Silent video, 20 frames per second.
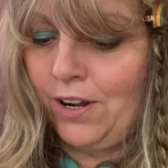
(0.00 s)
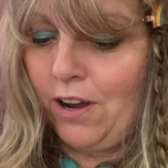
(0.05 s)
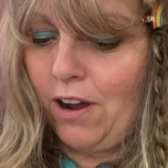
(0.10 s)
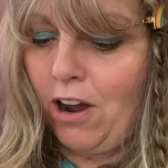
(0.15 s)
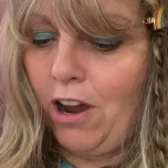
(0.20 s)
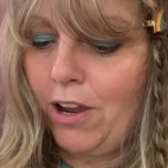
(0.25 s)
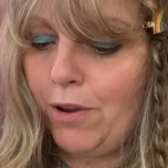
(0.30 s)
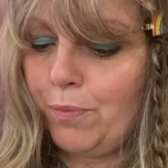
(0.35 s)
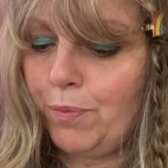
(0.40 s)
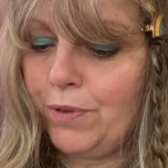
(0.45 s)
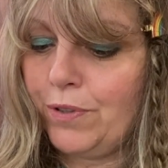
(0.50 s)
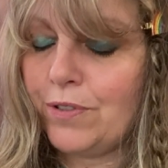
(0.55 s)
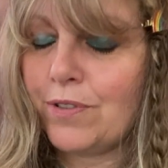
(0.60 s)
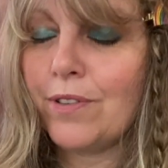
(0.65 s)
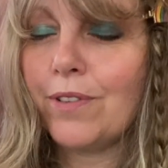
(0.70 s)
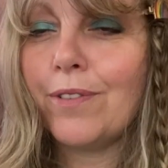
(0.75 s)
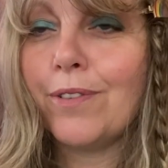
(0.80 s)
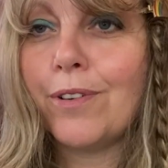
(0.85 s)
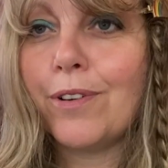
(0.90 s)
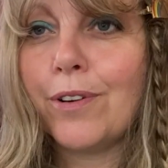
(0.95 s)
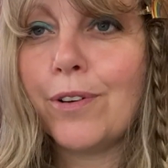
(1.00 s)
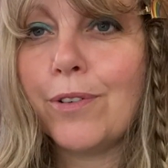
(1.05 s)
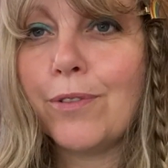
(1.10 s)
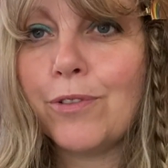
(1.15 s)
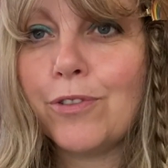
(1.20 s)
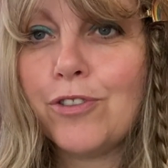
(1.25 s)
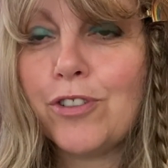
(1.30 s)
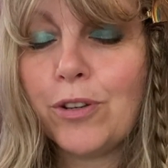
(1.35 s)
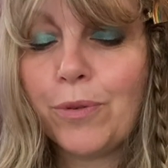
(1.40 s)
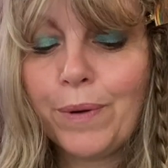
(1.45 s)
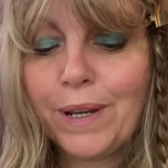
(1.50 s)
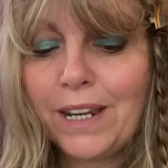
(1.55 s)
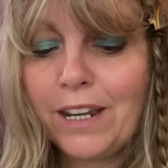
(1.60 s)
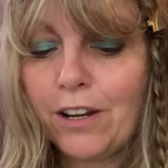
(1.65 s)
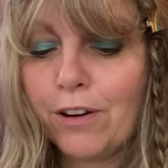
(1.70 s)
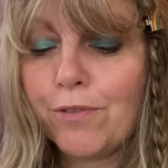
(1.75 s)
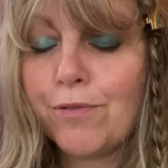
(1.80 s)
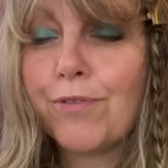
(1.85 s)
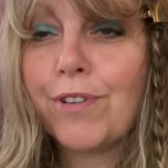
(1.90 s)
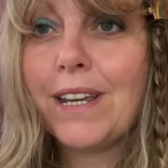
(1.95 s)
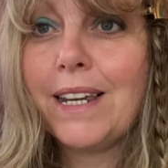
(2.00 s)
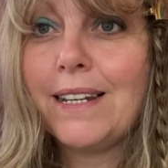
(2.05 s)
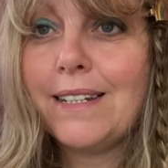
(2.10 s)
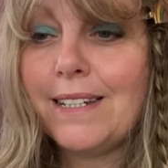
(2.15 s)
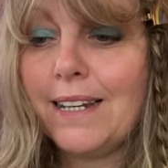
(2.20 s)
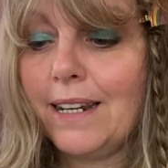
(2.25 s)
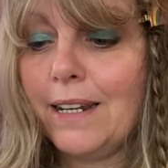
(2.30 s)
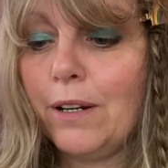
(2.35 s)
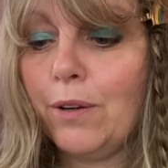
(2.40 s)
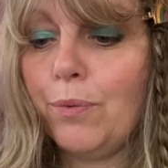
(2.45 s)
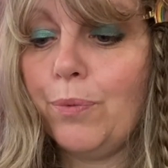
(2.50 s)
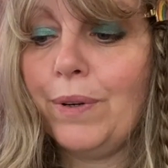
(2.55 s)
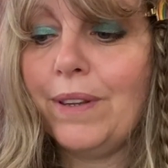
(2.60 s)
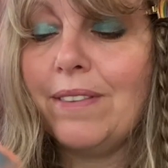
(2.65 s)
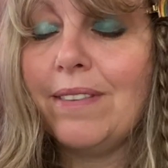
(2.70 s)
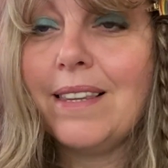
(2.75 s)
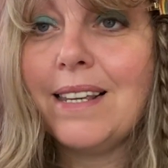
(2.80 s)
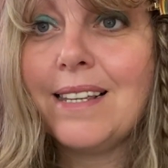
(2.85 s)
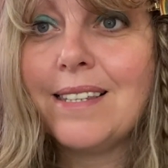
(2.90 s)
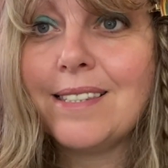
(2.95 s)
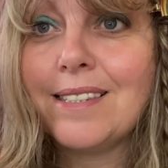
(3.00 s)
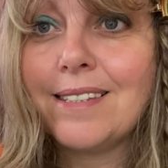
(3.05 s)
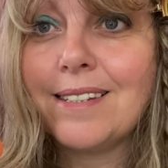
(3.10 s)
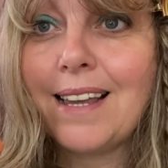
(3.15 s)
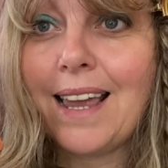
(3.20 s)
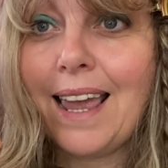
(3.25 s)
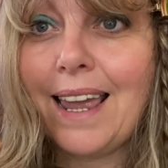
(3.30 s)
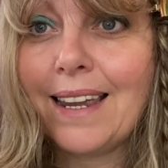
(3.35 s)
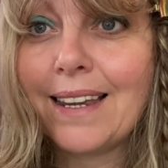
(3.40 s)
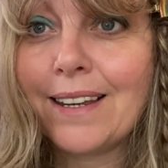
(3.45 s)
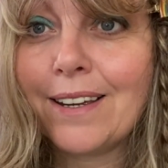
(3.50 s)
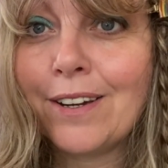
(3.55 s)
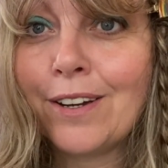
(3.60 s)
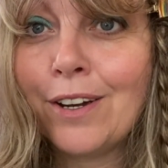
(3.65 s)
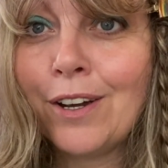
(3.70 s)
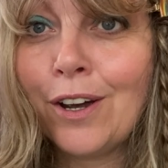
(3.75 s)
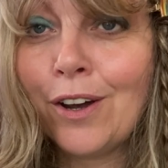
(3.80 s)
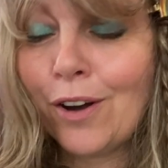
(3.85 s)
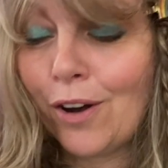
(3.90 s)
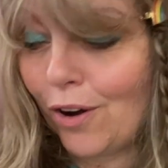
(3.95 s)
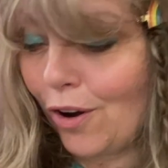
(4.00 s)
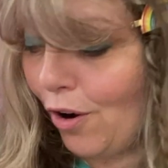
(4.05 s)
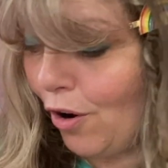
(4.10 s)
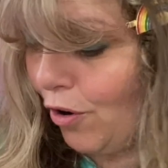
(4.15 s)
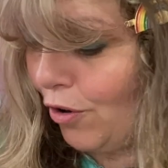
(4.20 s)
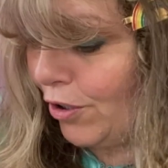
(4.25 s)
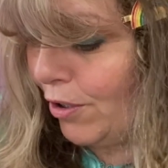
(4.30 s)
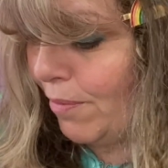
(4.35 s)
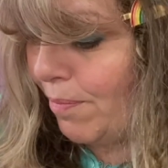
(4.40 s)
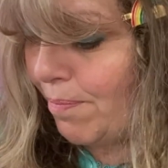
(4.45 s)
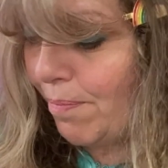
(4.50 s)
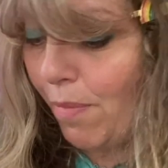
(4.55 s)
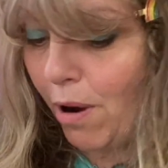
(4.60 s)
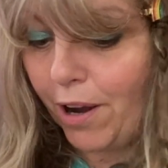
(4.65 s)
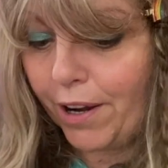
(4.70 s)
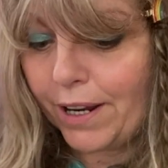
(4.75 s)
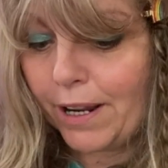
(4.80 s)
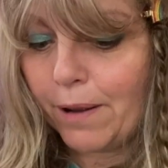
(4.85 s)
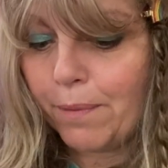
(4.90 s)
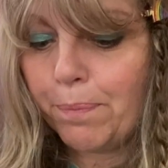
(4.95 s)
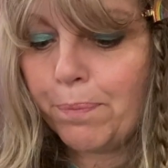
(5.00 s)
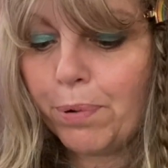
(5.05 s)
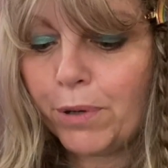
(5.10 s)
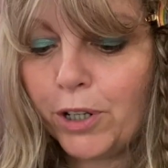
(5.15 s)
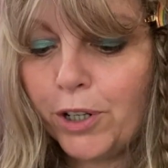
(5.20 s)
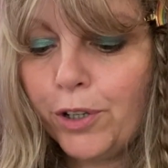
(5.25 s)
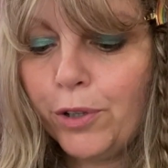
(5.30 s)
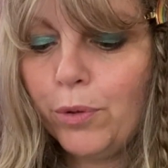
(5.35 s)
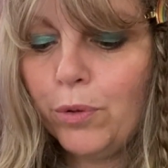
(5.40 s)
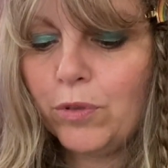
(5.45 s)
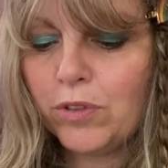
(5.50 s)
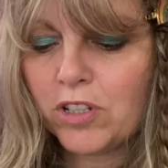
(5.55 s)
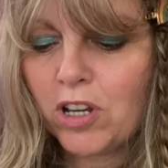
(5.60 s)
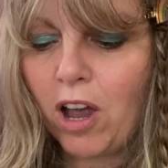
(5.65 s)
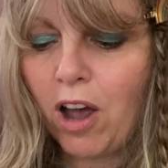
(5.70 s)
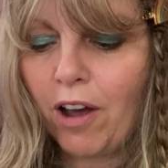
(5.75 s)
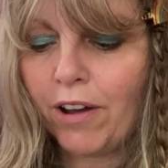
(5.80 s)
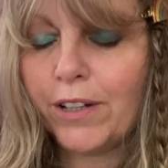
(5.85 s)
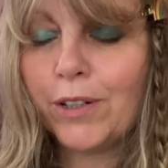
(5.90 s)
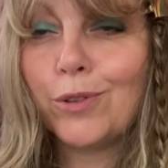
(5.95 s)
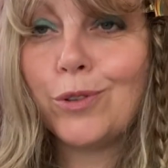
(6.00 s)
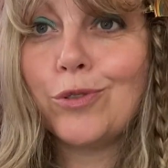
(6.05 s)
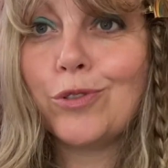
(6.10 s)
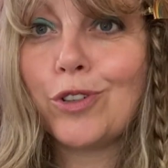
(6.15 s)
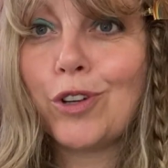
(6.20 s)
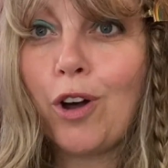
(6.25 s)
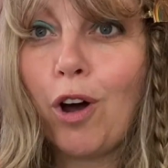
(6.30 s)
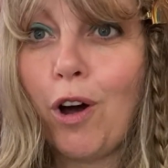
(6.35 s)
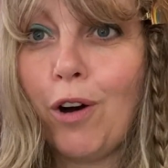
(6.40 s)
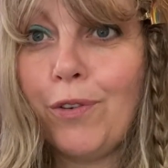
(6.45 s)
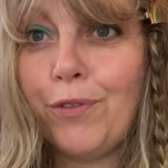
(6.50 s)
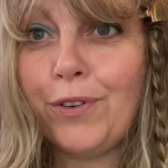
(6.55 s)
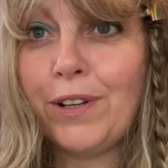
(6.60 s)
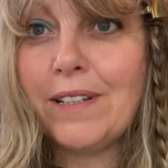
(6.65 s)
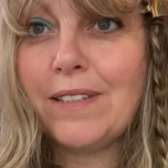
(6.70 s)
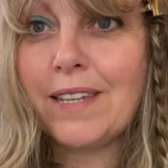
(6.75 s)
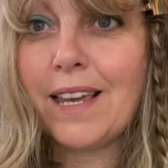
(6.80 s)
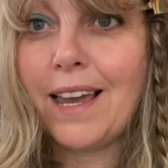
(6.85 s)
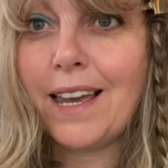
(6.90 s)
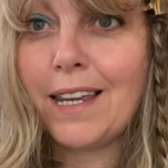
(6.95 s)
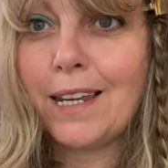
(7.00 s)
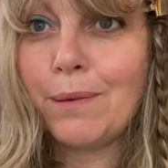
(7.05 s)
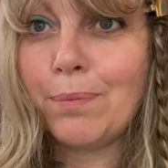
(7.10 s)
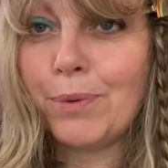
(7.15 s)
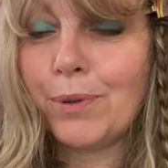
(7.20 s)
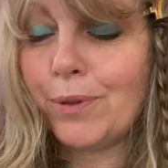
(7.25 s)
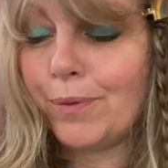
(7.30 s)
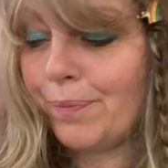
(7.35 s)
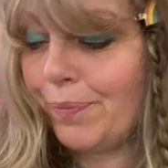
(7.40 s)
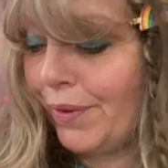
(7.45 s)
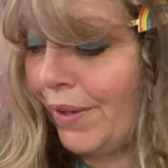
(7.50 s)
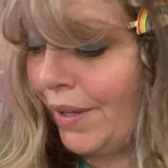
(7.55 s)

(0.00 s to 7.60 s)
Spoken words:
I was doing a reading with this deck on my blue tiled coffee table,